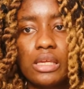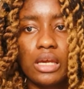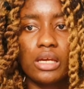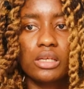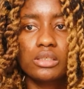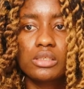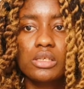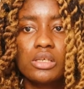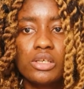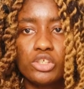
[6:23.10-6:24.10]
the end,
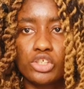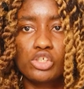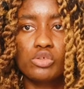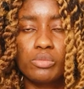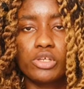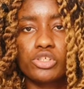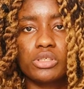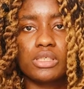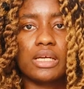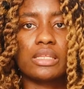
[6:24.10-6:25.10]
just to make sure
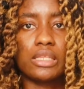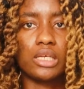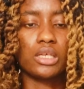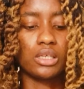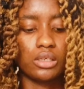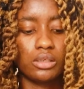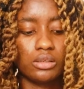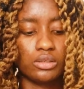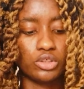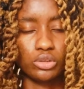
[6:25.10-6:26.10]
that they
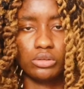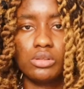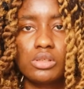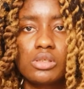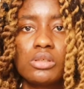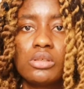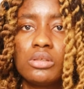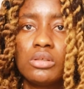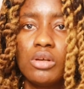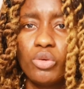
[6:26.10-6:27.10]
don't
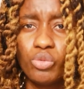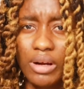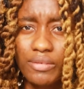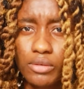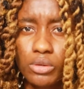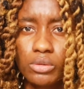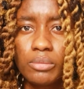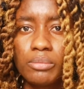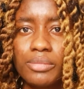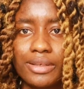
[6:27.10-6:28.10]

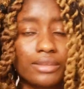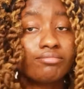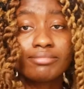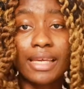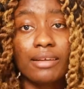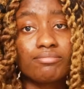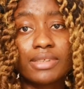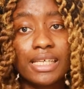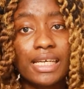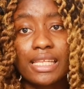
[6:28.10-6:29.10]
unravel. But
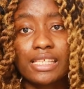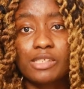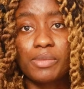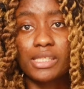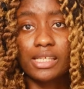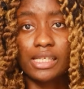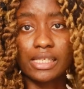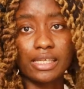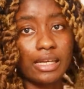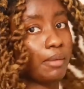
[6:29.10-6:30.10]
yeah, this is
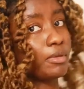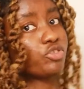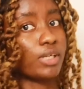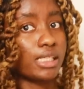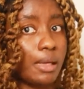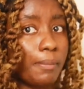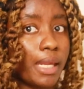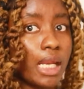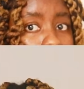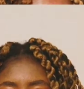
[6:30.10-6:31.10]
basically it. I'm a dress-up
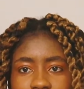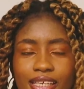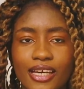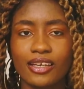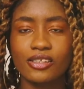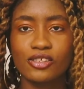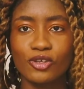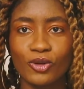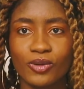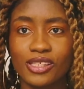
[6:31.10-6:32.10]
animation, guys.
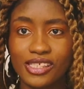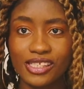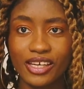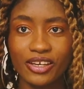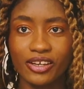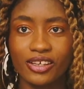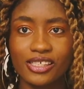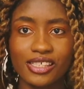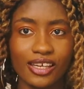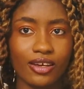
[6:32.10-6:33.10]
So this is the
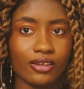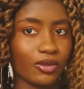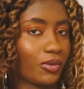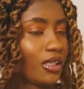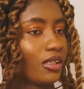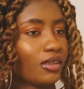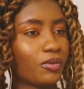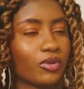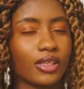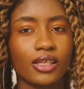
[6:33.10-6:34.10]
hairstyle that I ended
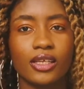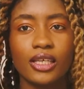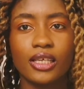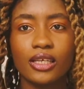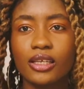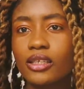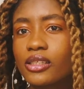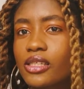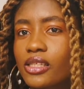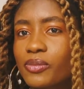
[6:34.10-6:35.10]
up with.
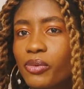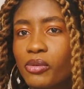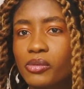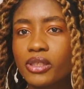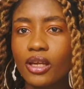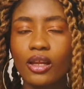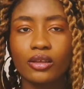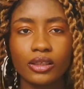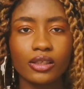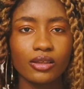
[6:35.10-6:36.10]
It's probably not
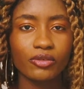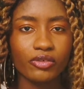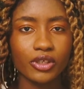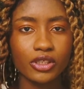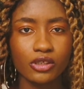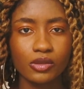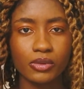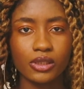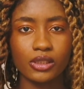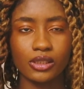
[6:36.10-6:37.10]
looking the freshest
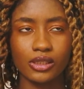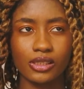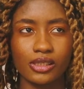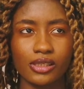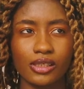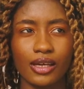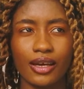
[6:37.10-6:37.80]
because